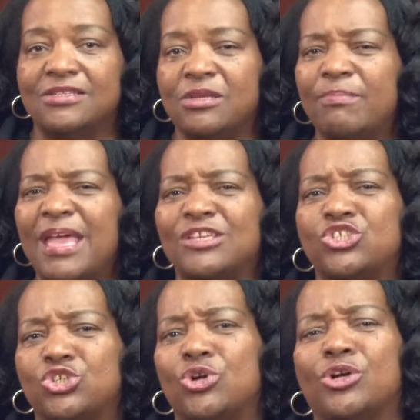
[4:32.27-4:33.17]
to make
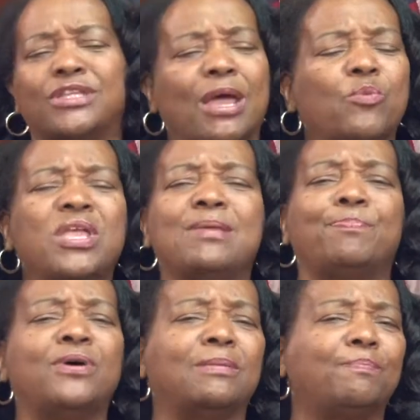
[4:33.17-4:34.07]
sure that we
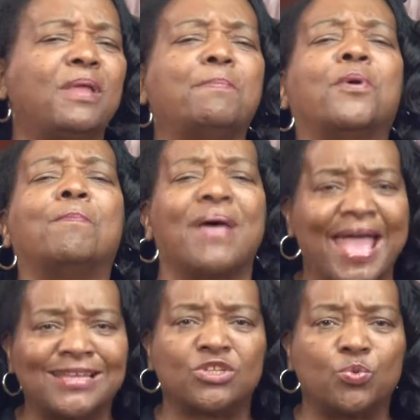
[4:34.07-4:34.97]
put people
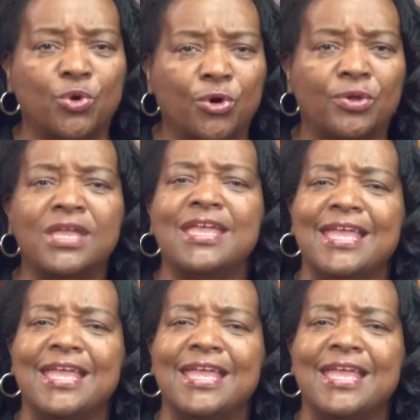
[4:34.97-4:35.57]
back to work